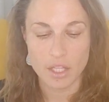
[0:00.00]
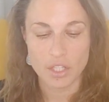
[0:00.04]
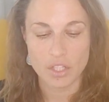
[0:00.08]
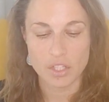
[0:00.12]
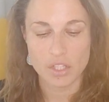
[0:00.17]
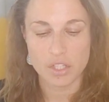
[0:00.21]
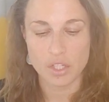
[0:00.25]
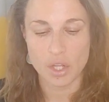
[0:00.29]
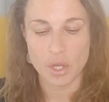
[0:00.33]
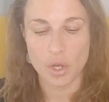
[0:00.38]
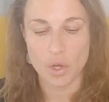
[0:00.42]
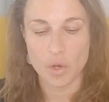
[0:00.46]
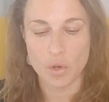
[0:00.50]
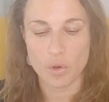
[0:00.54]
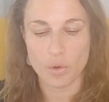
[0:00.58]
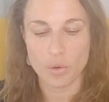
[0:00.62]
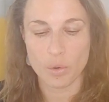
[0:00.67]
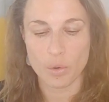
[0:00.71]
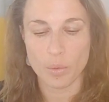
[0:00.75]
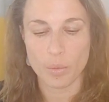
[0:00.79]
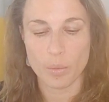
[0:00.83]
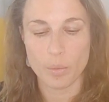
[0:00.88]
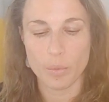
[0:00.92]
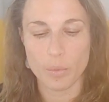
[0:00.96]

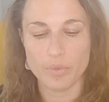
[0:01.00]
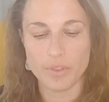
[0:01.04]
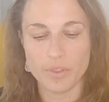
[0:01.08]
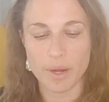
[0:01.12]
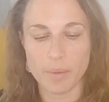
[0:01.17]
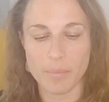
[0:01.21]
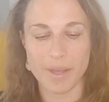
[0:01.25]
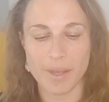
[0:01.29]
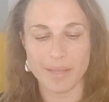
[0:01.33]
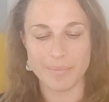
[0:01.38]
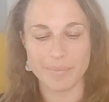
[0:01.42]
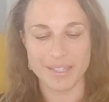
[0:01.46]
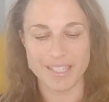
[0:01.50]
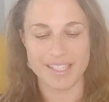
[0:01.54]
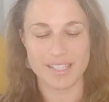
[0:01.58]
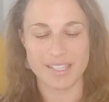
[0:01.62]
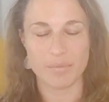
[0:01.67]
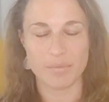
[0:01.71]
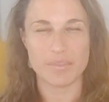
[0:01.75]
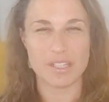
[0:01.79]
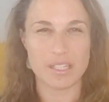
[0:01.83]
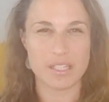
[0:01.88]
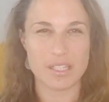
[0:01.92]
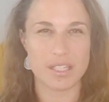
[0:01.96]
So there might be
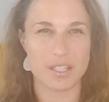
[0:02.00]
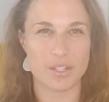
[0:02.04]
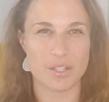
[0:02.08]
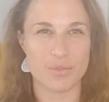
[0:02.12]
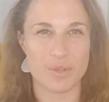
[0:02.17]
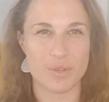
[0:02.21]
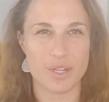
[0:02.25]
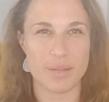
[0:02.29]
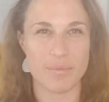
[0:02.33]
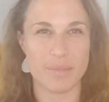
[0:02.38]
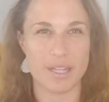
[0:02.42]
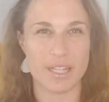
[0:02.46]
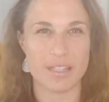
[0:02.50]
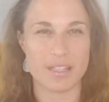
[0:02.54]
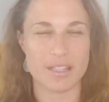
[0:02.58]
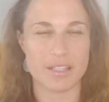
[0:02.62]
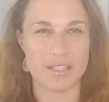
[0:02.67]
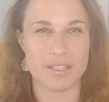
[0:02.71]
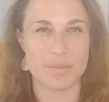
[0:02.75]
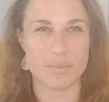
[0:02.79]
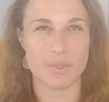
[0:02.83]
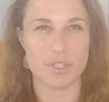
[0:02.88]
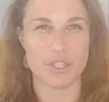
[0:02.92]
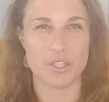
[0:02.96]
some
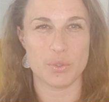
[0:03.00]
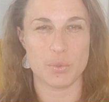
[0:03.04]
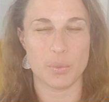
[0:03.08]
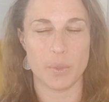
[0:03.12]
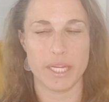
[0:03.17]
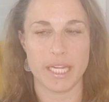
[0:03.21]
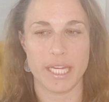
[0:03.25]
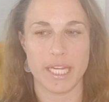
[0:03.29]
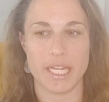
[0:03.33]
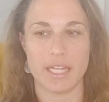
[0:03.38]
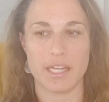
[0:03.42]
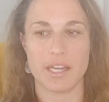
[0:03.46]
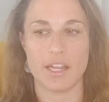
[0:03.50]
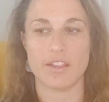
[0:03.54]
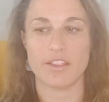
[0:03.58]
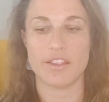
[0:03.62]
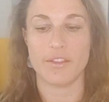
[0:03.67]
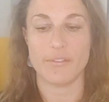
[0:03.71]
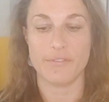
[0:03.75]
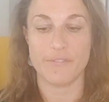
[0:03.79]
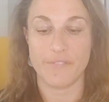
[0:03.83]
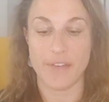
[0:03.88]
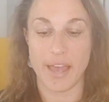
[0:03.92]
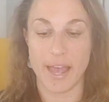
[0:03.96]
disagreements between
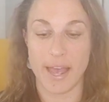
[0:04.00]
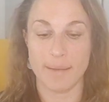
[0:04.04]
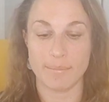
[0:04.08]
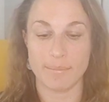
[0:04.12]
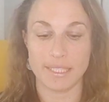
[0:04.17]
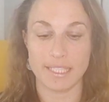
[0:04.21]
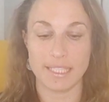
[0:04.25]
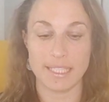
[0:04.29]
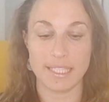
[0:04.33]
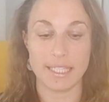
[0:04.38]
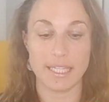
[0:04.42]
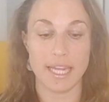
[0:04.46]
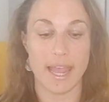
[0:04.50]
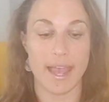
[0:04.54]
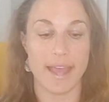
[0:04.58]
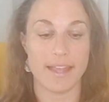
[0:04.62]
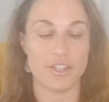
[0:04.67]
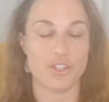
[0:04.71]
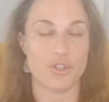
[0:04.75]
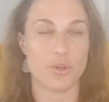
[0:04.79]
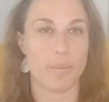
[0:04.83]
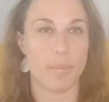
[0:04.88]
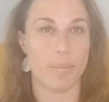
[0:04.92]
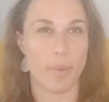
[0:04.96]
the family
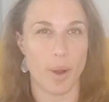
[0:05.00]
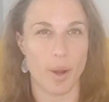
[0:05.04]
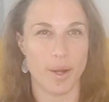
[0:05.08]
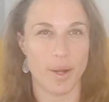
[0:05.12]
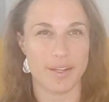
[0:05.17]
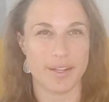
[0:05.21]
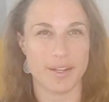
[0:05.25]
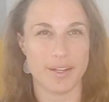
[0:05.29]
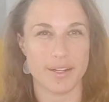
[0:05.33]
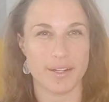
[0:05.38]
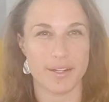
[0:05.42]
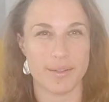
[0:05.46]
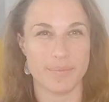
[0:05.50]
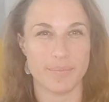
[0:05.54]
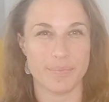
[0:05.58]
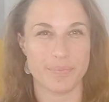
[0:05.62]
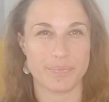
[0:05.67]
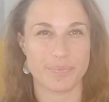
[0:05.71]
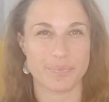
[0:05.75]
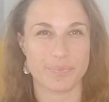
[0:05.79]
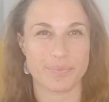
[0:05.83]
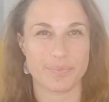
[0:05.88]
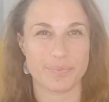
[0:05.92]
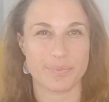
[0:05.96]
and your partner
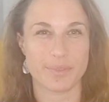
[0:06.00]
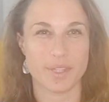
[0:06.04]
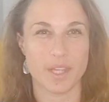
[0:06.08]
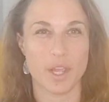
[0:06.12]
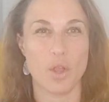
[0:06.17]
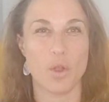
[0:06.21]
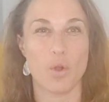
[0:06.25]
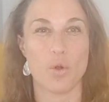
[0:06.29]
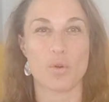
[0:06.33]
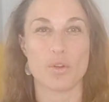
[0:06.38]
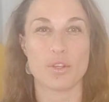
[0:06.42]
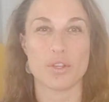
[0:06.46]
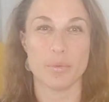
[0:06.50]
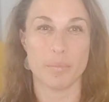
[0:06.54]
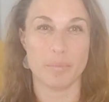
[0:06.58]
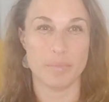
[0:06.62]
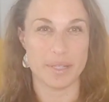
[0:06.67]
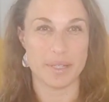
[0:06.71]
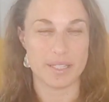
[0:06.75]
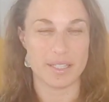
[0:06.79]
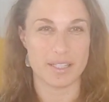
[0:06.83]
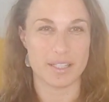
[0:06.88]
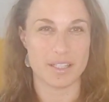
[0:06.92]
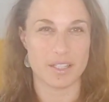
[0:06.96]
or your
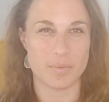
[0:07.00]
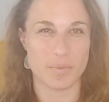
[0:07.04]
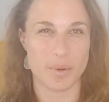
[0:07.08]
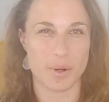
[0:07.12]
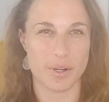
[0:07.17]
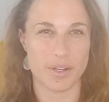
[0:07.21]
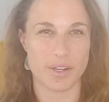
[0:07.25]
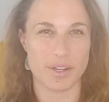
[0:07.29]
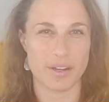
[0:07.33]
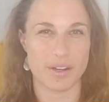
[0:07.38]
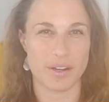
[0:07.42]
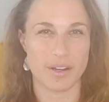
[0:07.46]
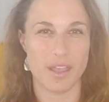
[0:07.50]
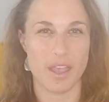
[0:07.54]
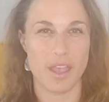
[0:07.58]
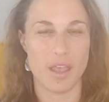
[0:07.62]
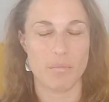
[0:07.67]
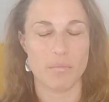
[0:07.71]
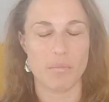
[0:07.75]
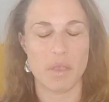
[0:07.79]
business partner.